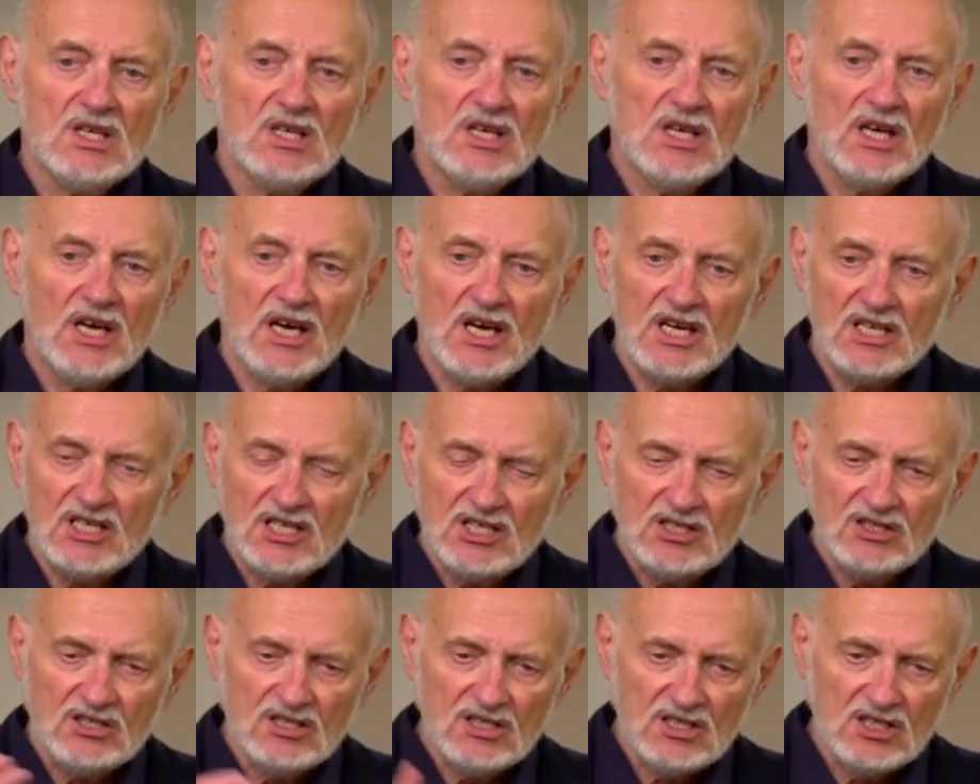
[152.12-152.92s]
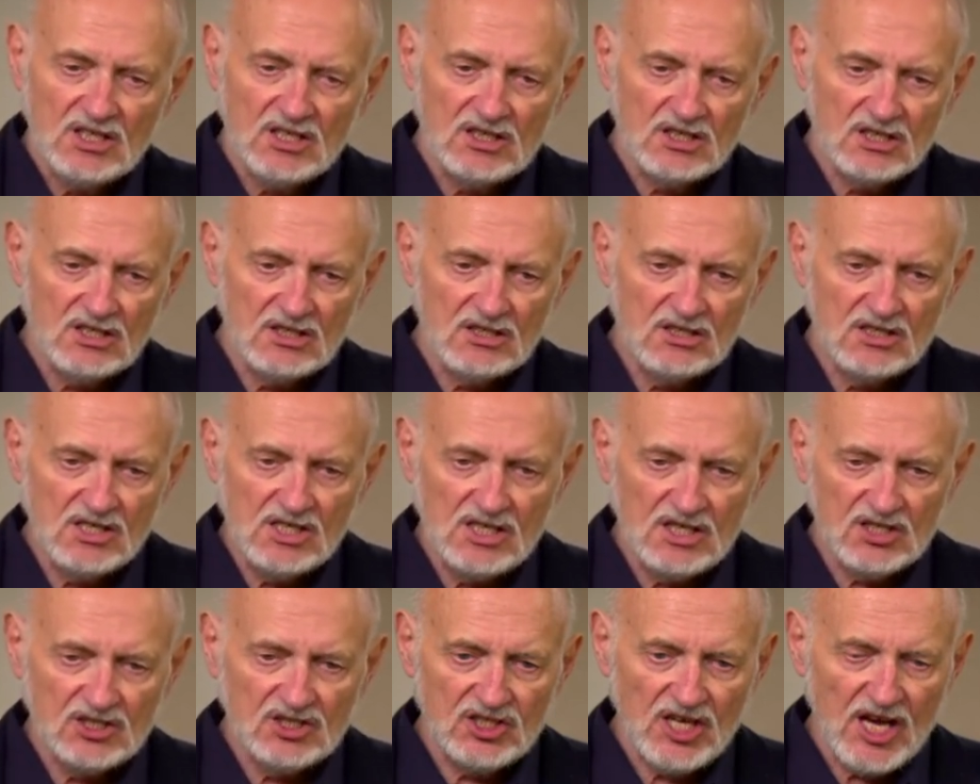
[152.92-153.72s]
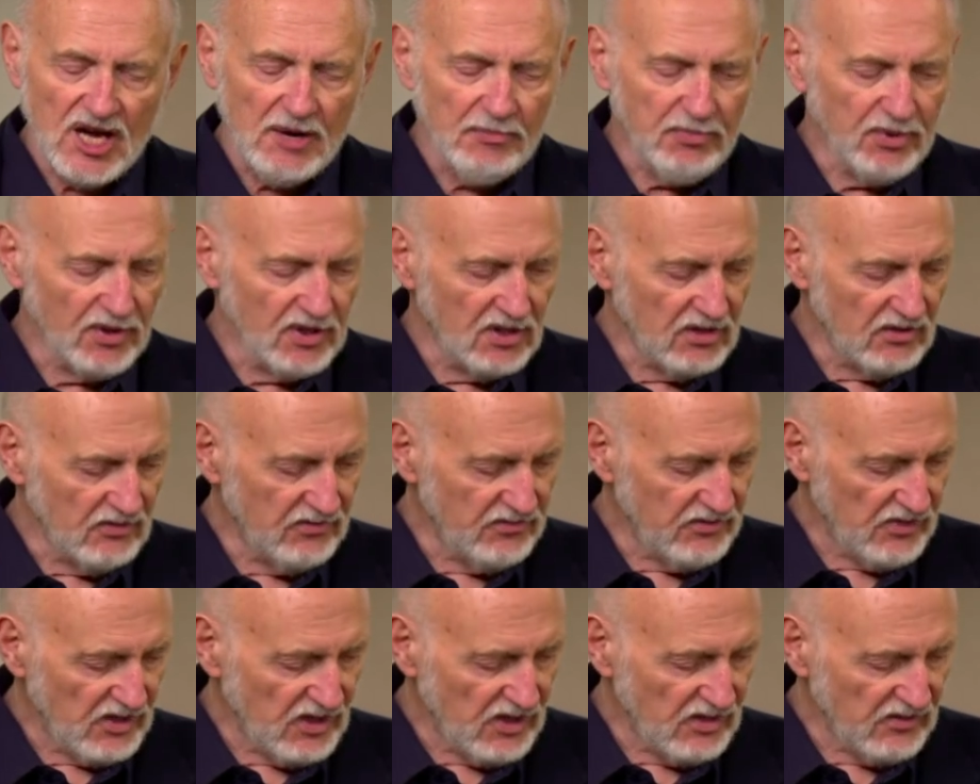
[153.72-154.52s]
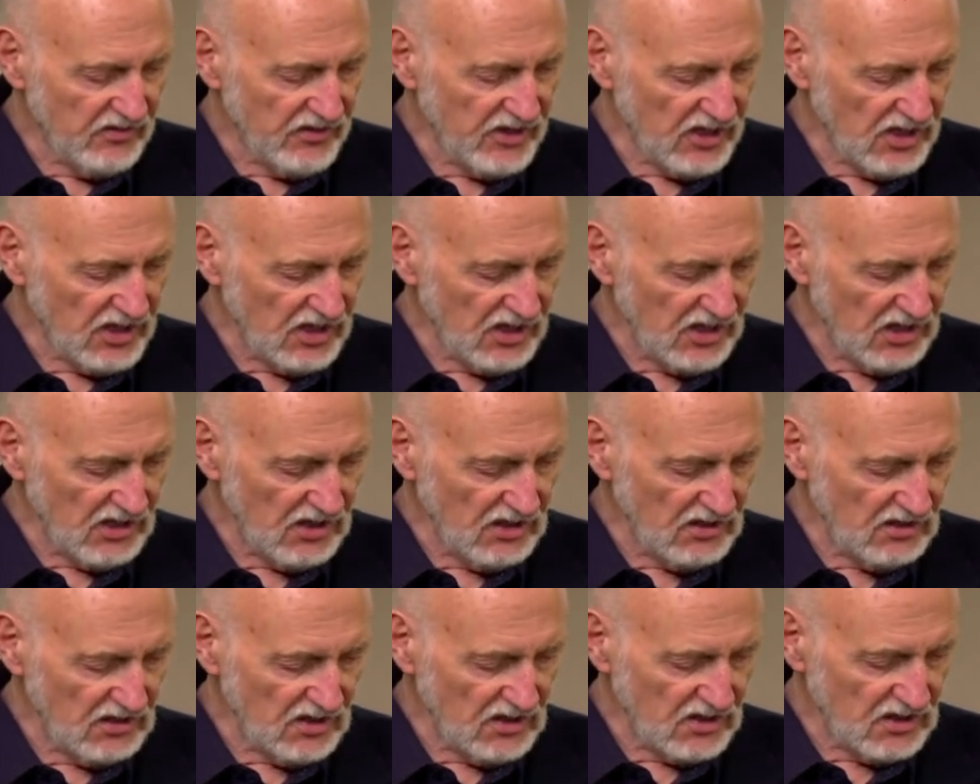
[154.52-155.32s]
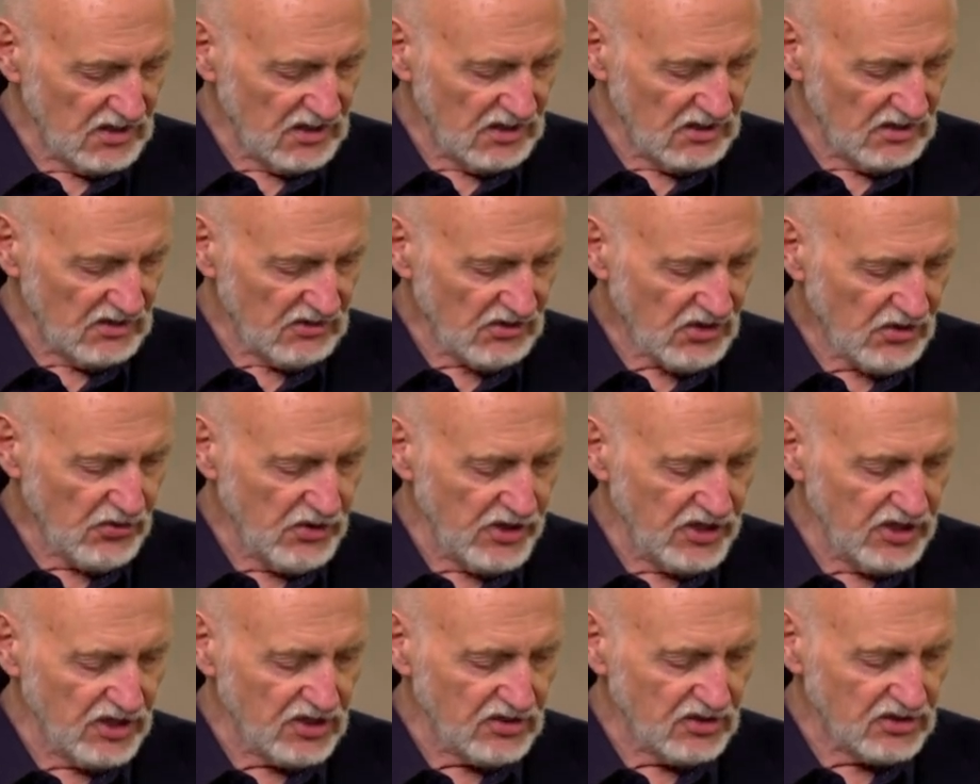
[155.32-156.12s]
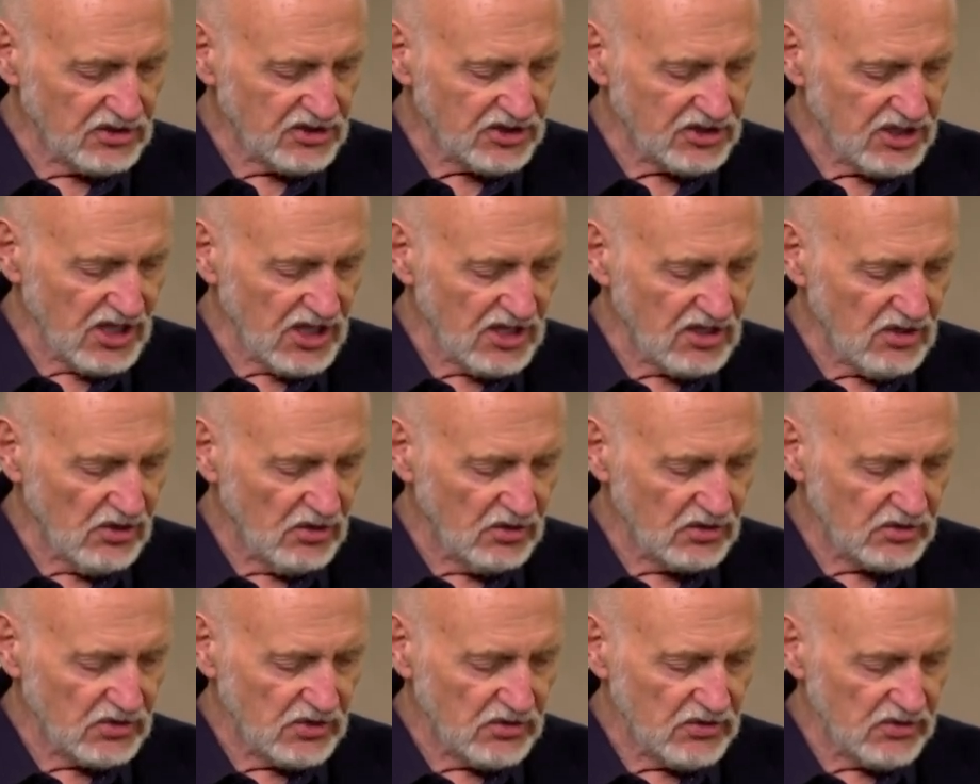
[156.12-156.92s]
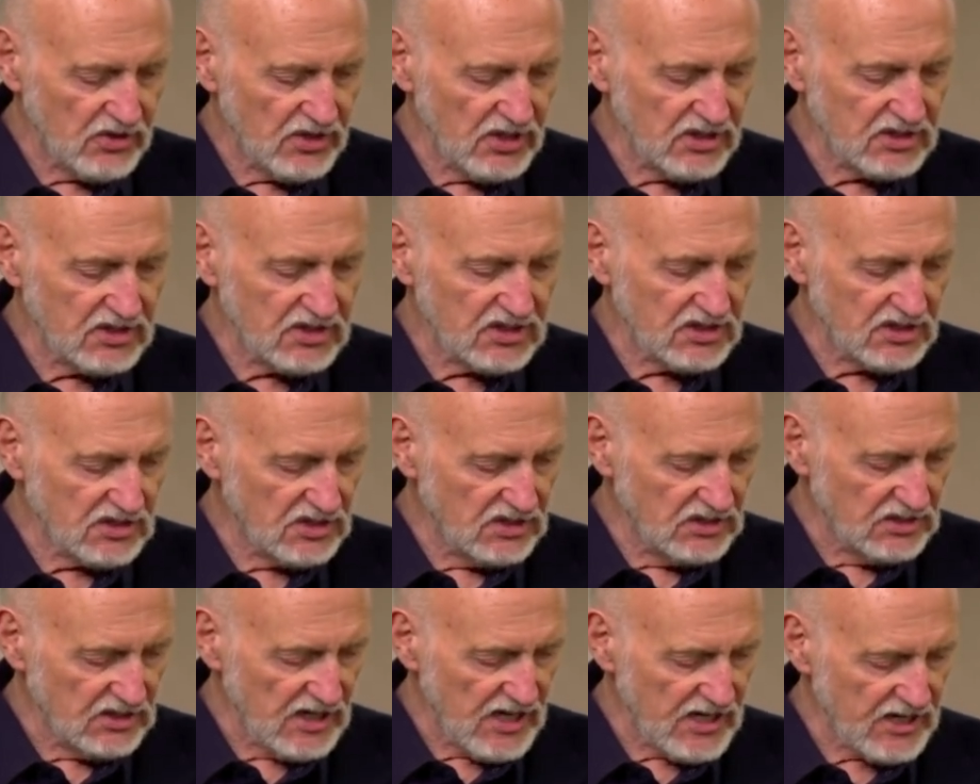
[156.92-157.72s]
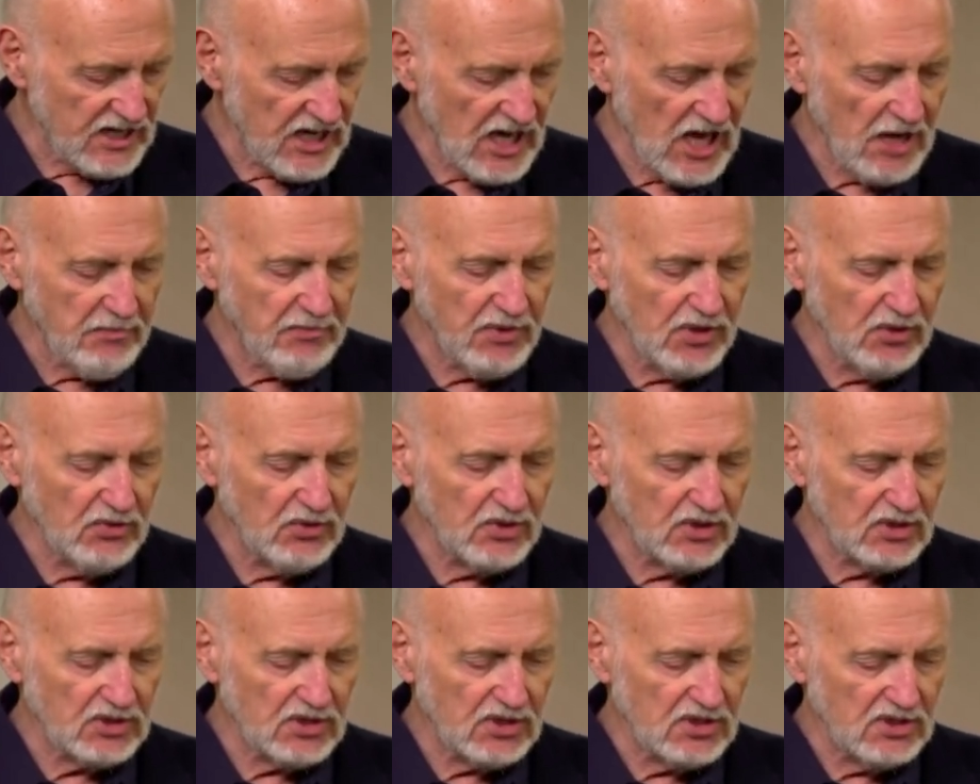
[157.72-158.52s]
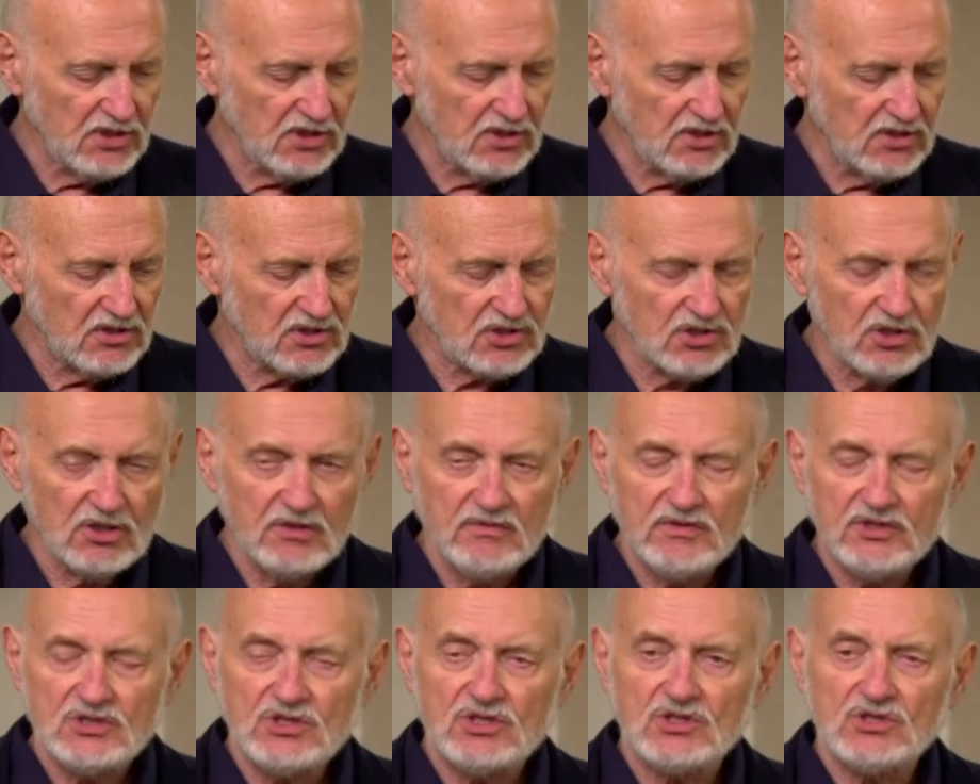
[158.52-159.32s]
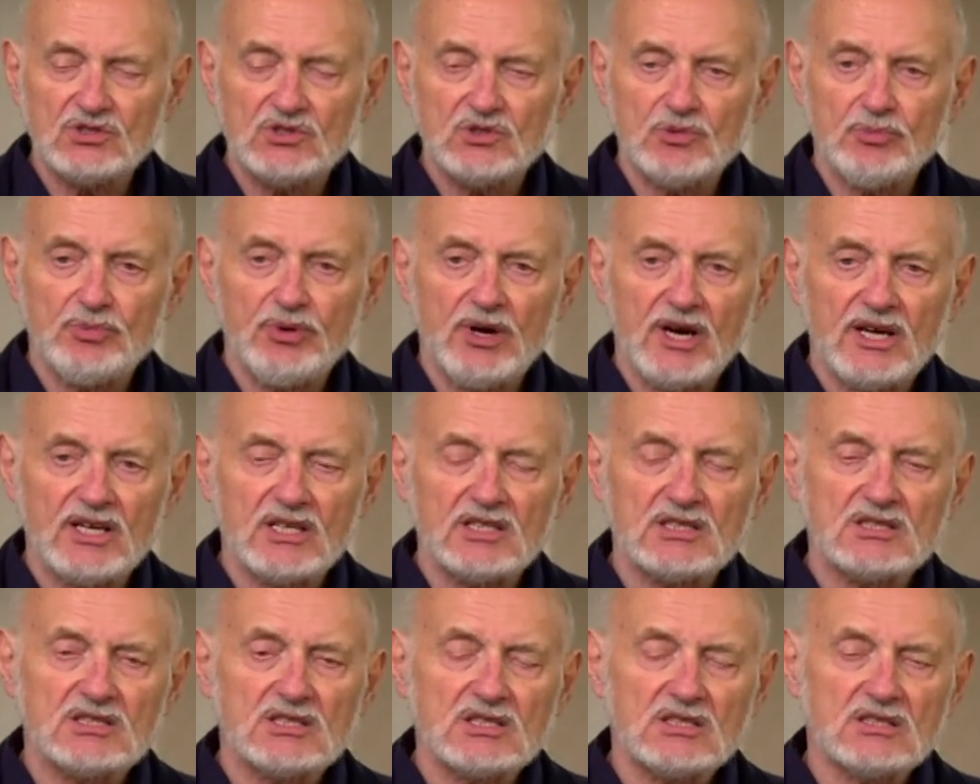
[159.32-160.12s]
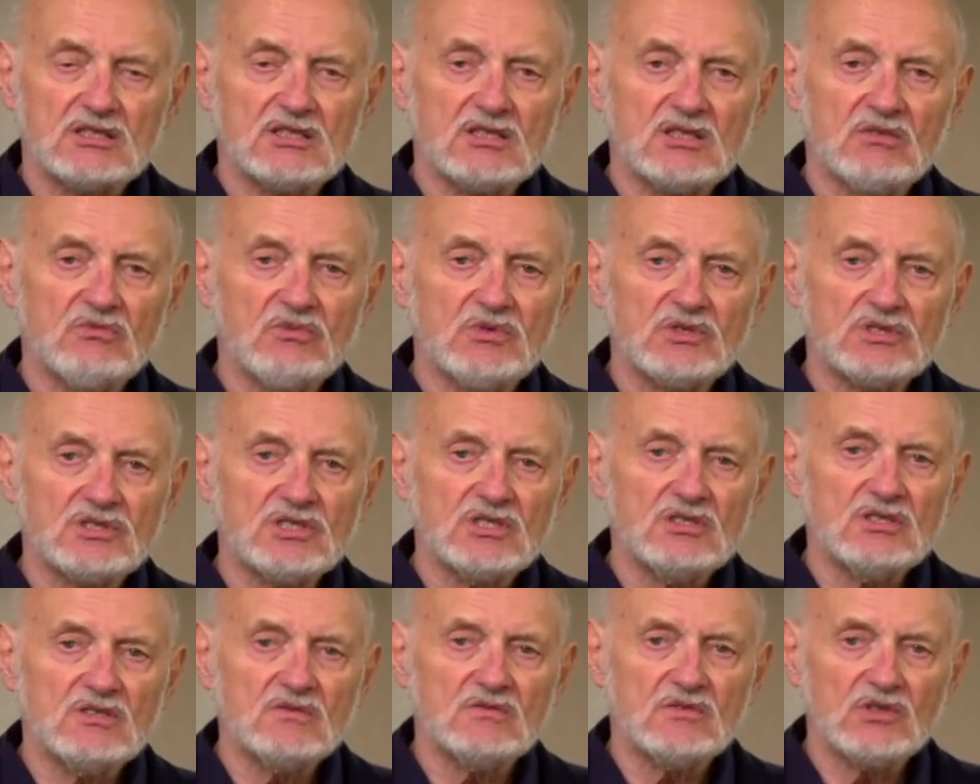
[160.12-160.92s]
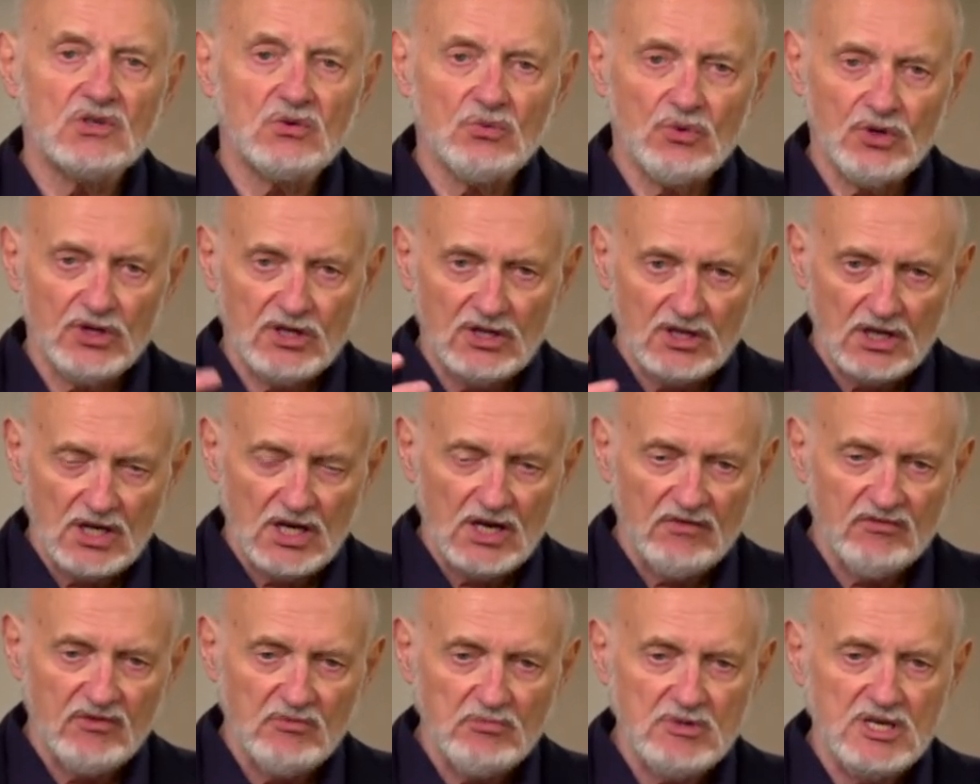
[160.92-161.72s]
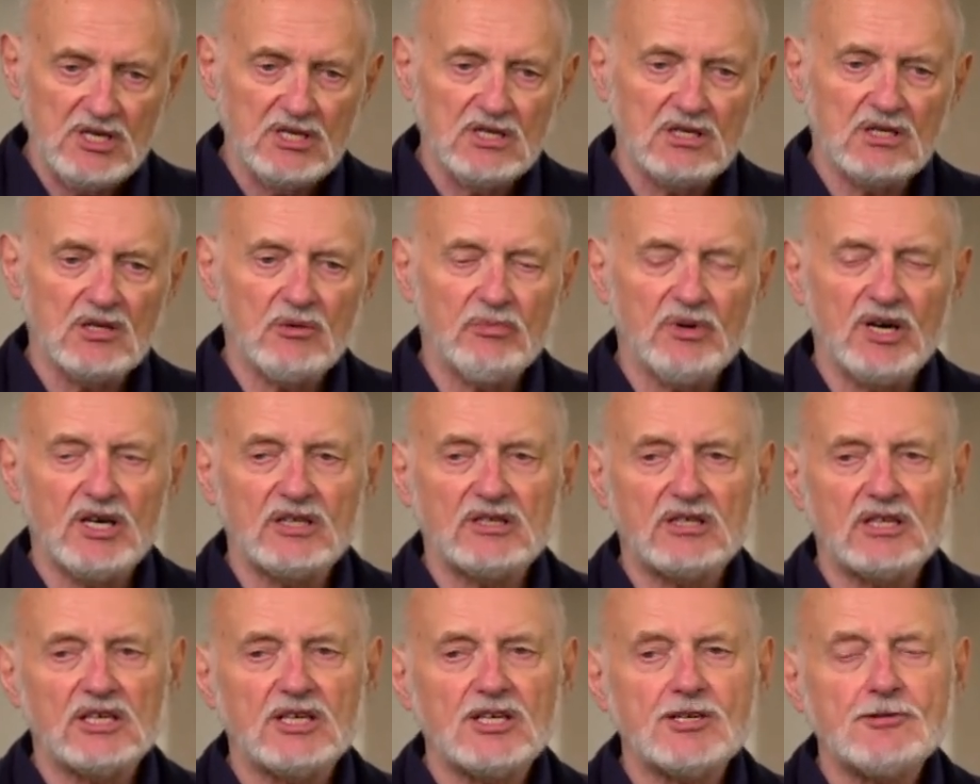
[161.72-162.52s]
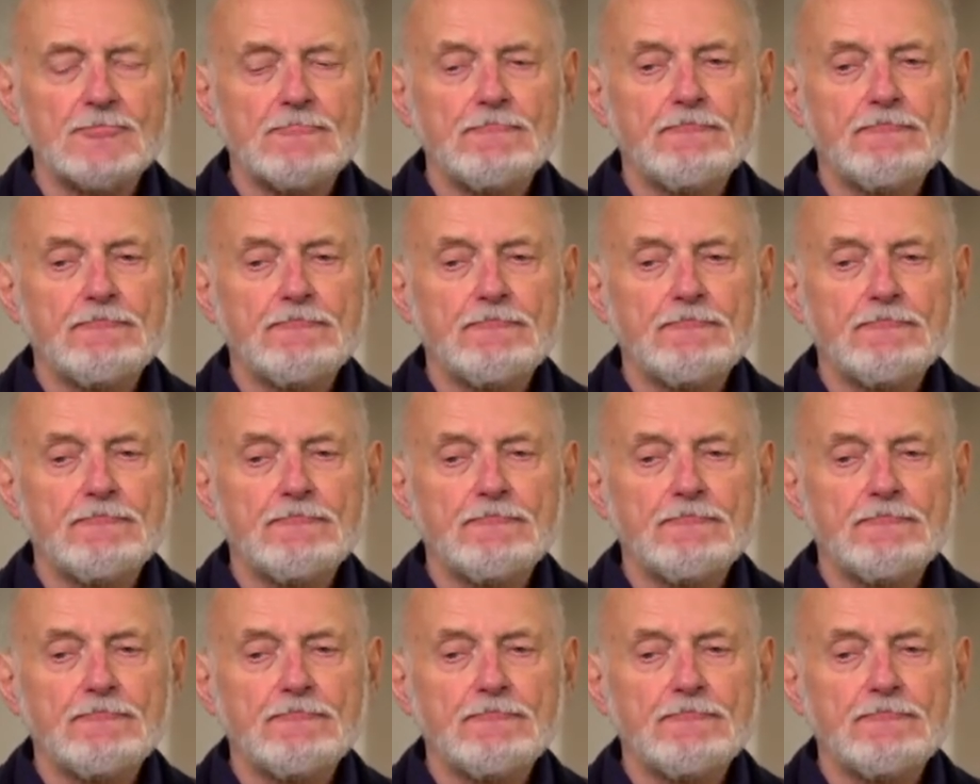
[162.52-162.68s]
And in the example of a critical stakeholder that's not happy with the services or products that they've received, and we're going to have a meeting about that,